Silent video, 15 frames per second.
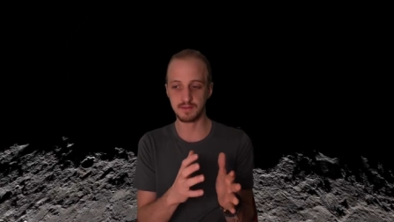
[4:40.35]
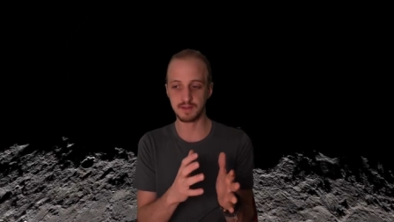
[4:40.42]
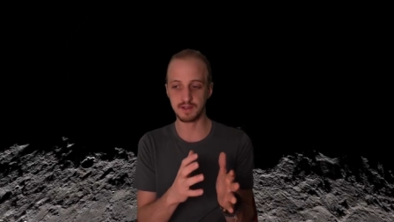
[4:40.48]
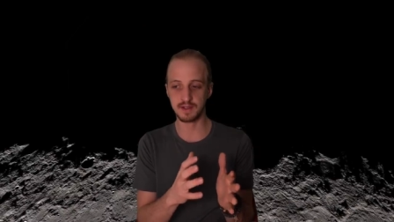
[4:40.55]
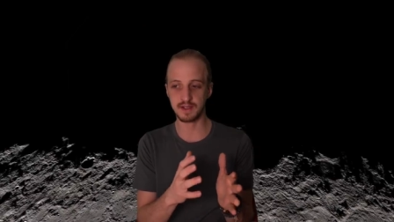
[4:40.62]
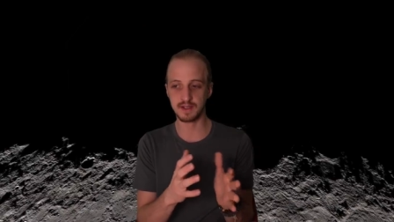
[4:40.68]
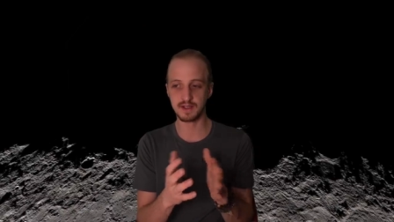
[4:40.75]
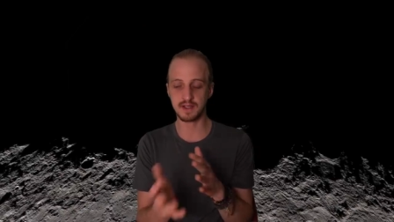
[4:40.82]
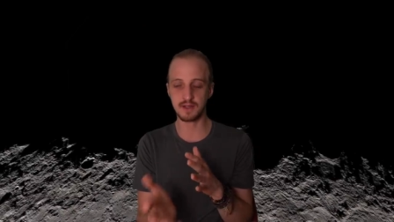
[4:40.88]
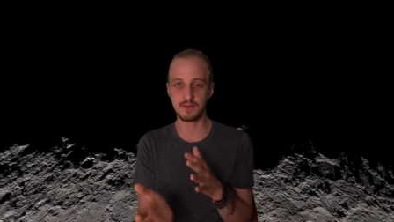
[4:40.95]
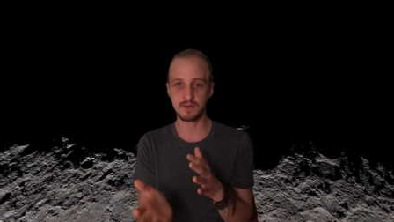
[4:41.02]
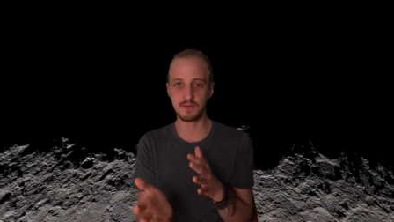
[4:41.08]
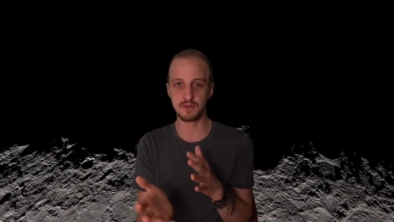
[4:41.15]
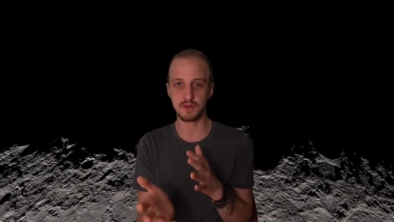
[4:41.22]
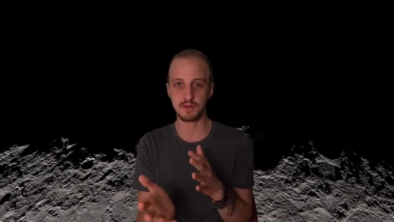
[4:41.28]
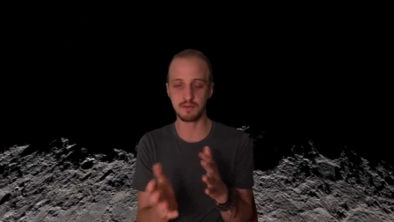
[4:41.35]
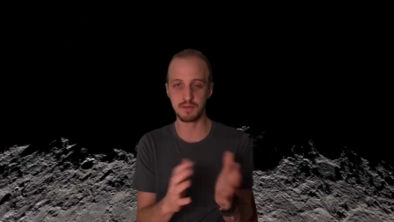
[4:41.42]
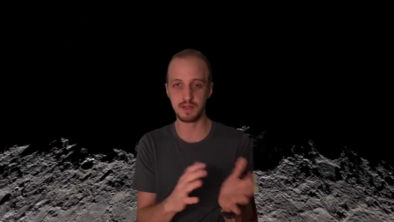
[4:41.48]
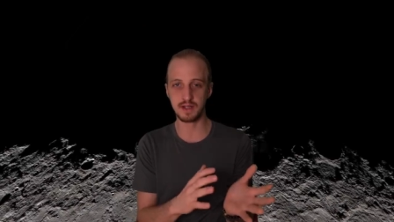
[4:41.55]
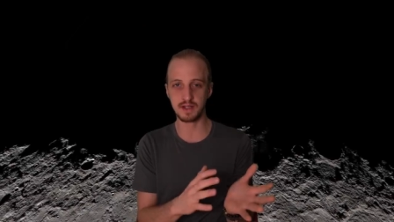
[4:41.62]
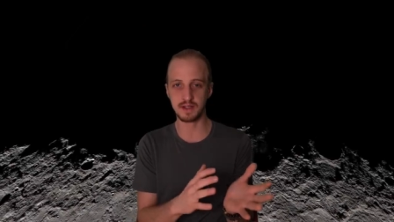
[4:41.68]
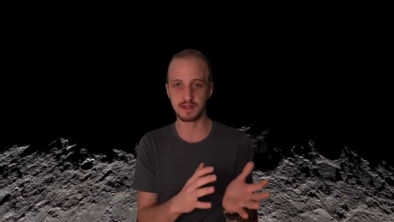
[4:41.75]
So there's 2
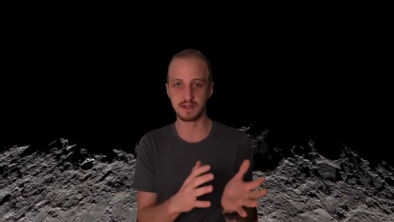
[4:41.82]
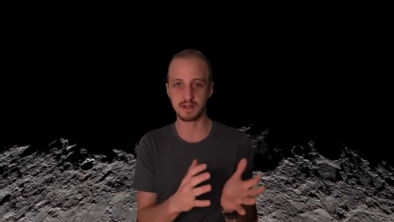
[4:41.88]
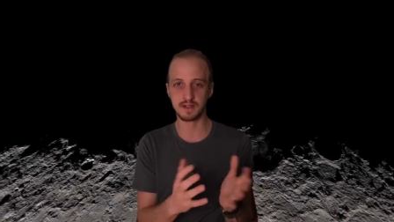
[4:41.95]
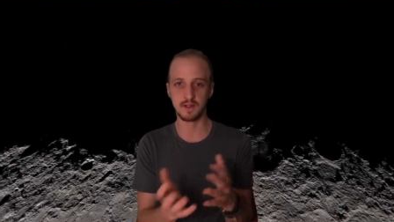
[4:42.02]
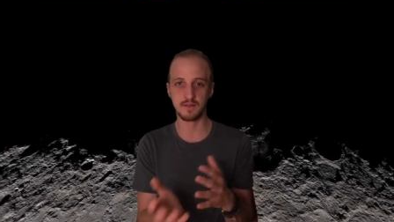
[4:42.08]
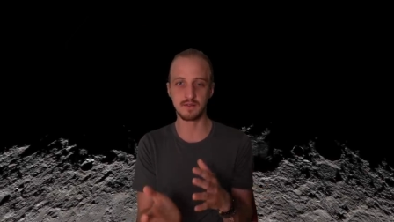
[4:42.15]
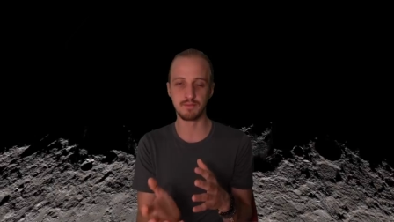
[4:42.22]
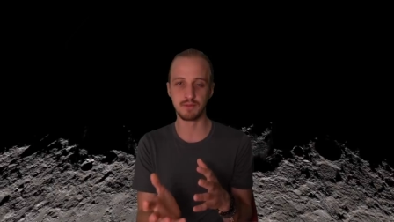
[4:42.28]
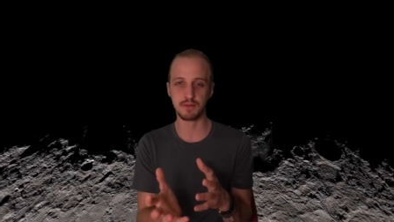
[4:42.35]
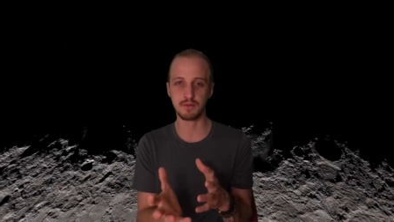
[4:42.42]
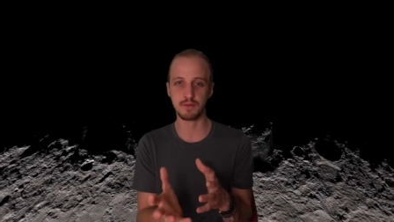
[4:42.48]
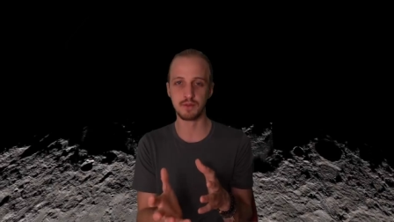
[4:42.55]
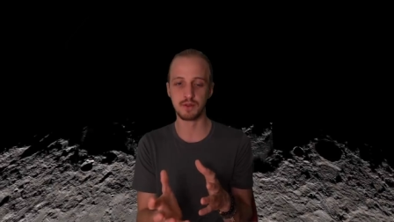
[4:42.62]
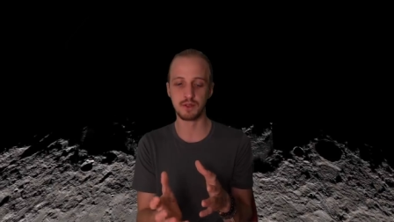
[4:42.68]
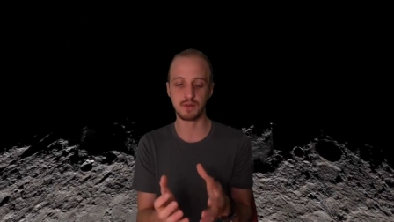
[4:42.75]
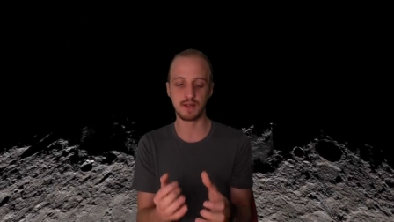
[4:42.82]
meanings of a blue moon.